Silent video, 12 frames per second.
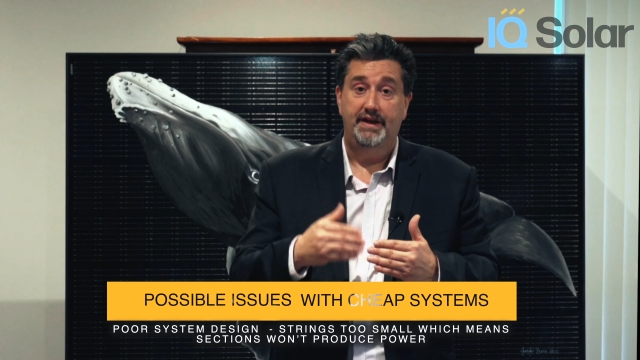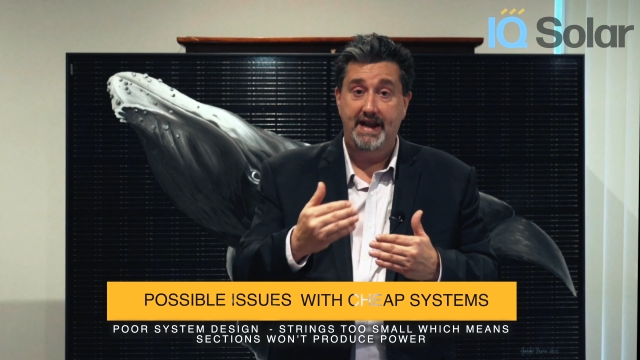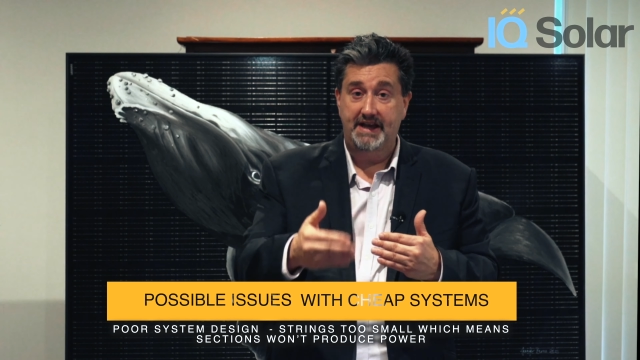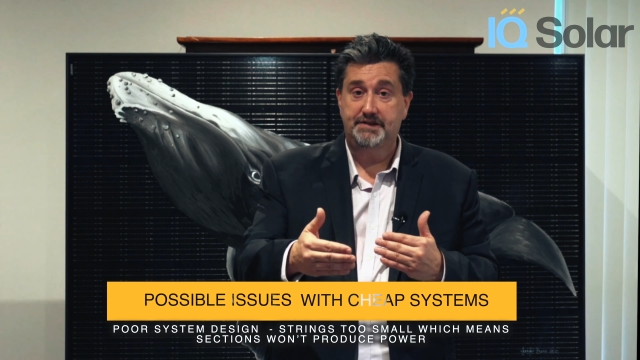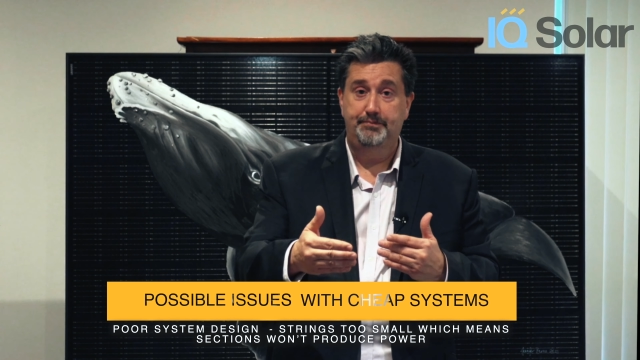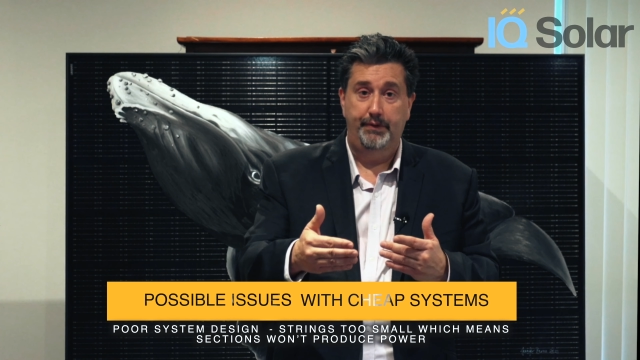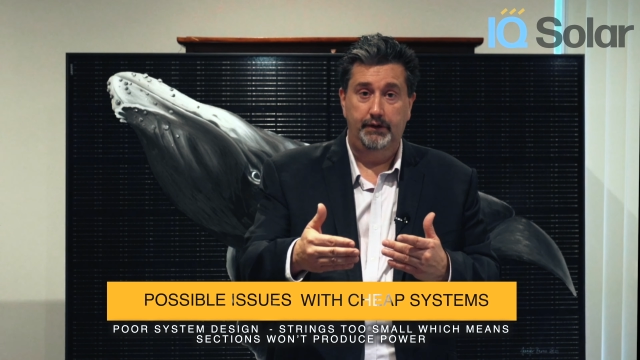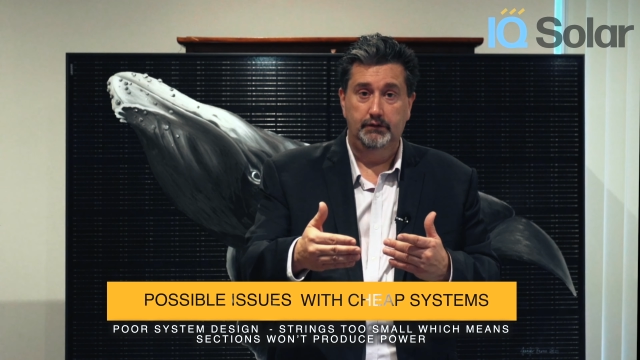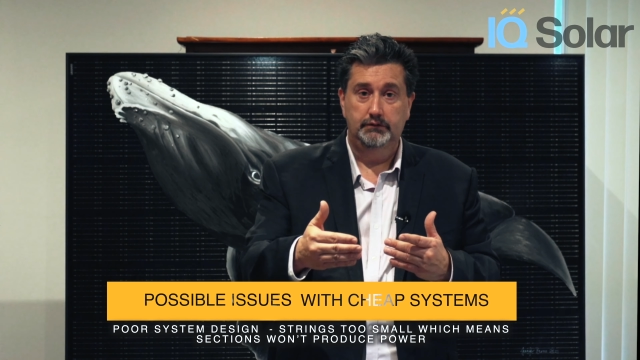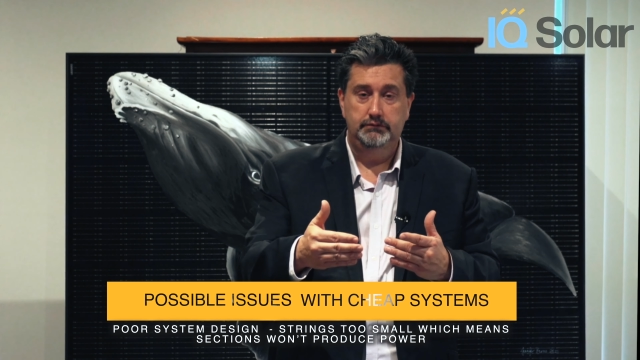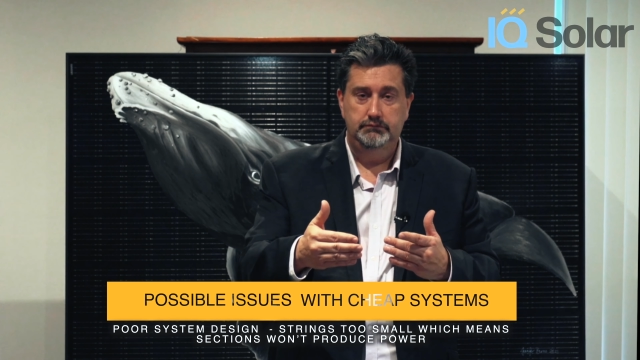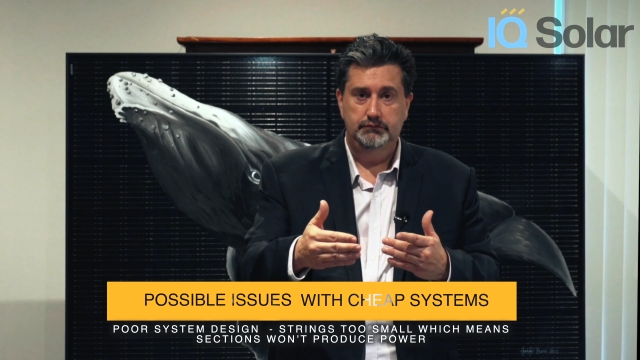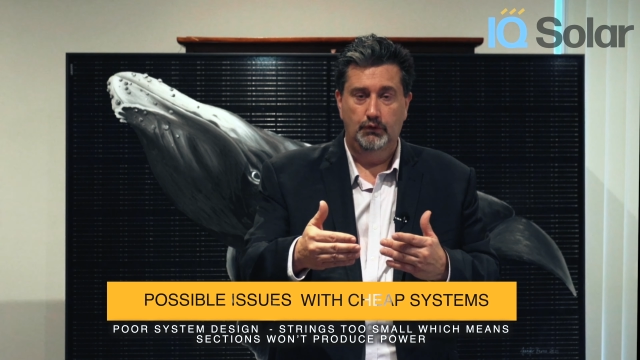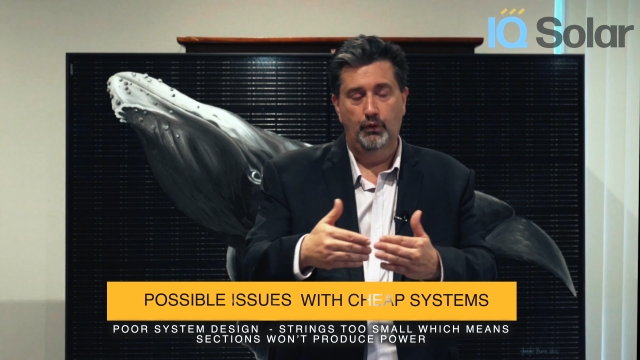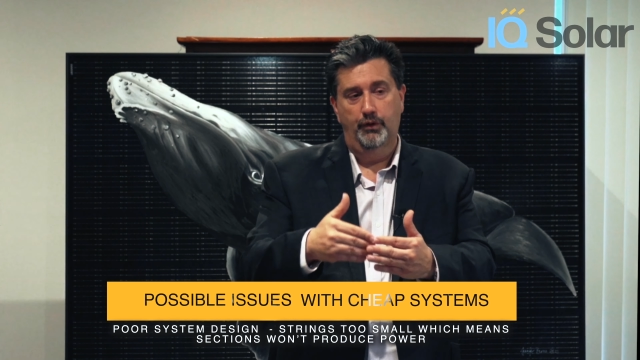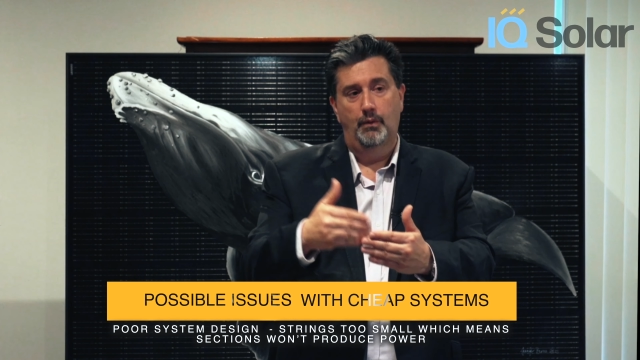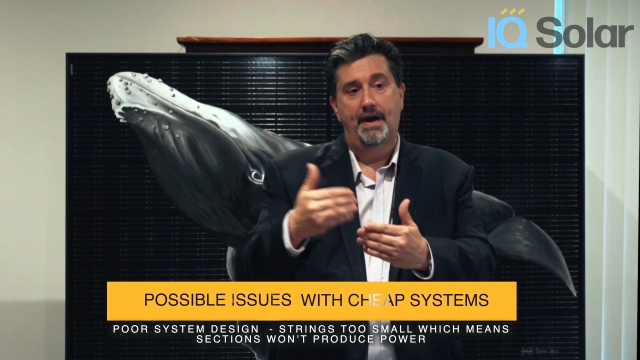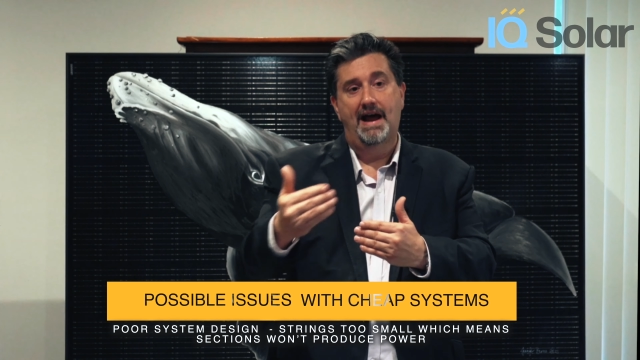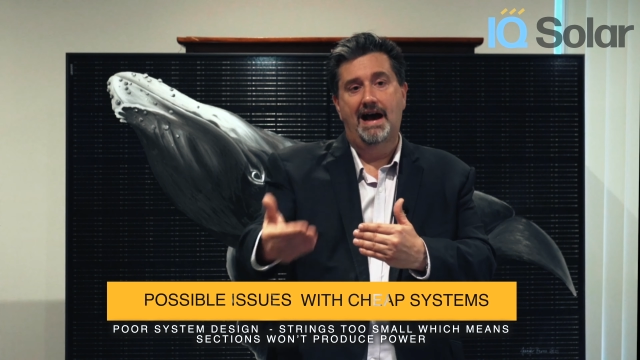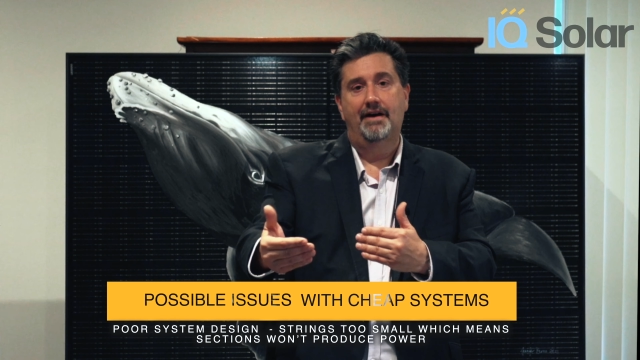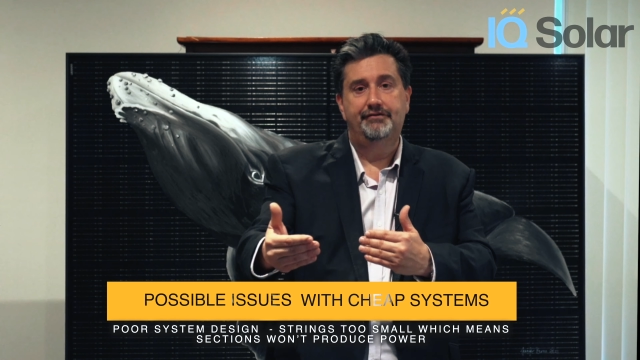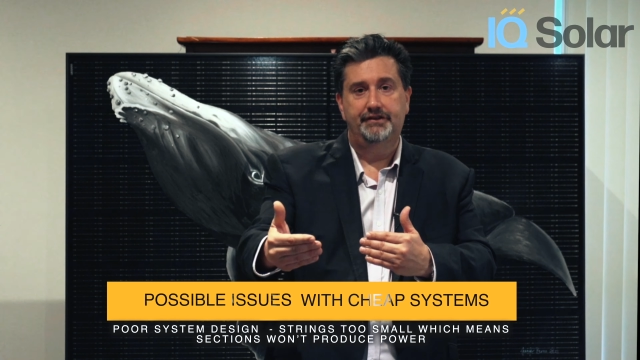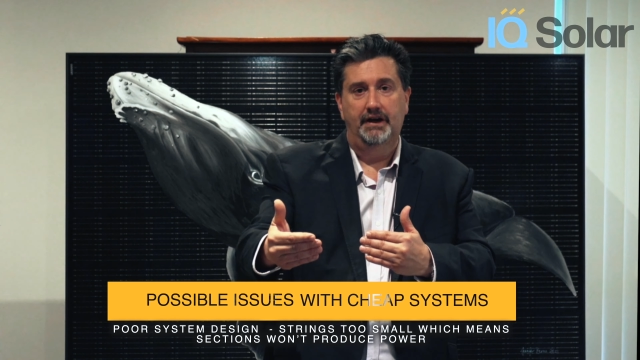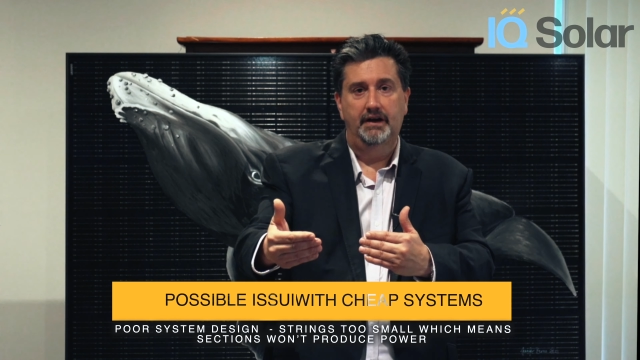next bill or the one
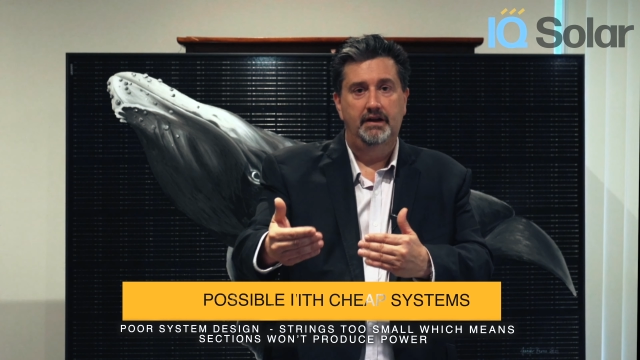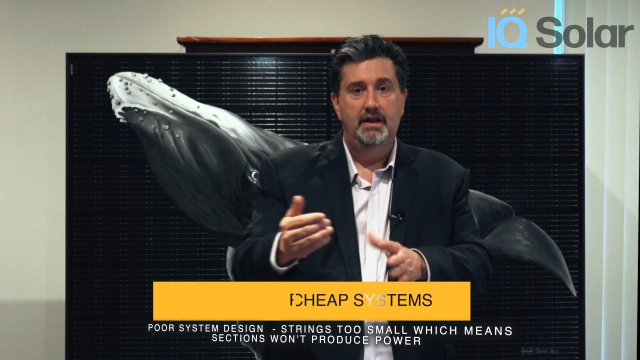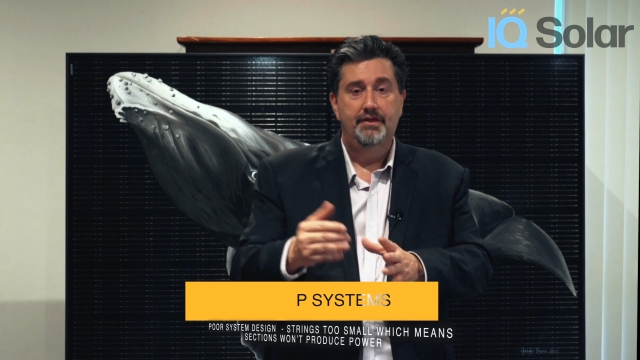after